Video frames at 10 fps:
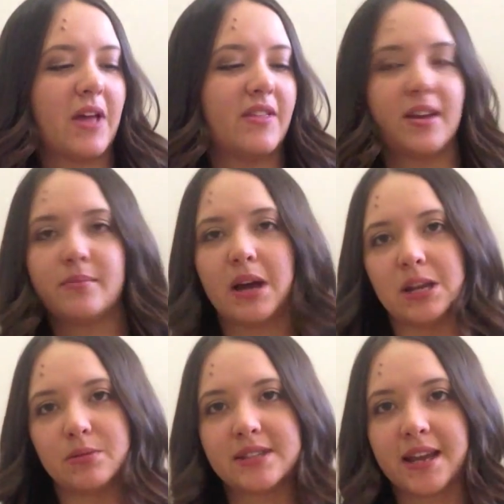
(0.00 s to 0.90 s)
then my
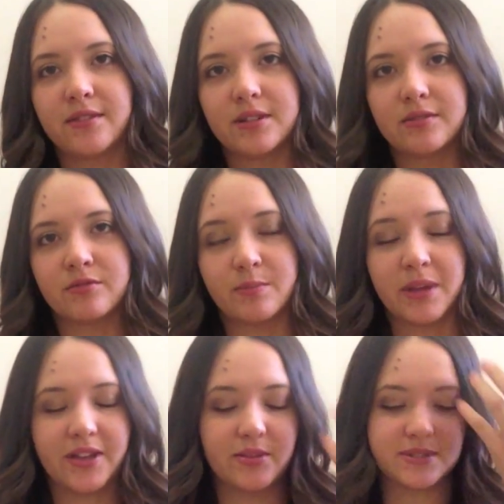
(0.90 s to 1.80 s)
nipples had
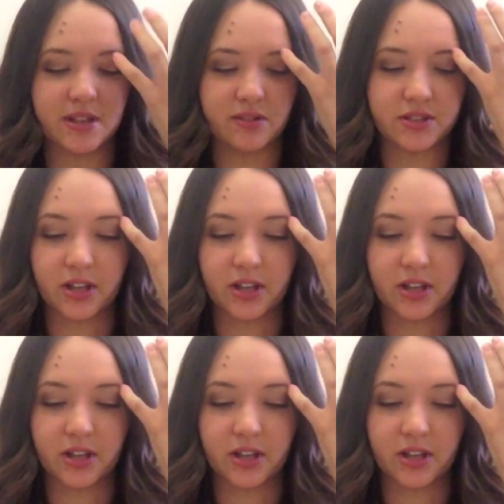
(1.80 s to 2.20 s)
repaired themselves,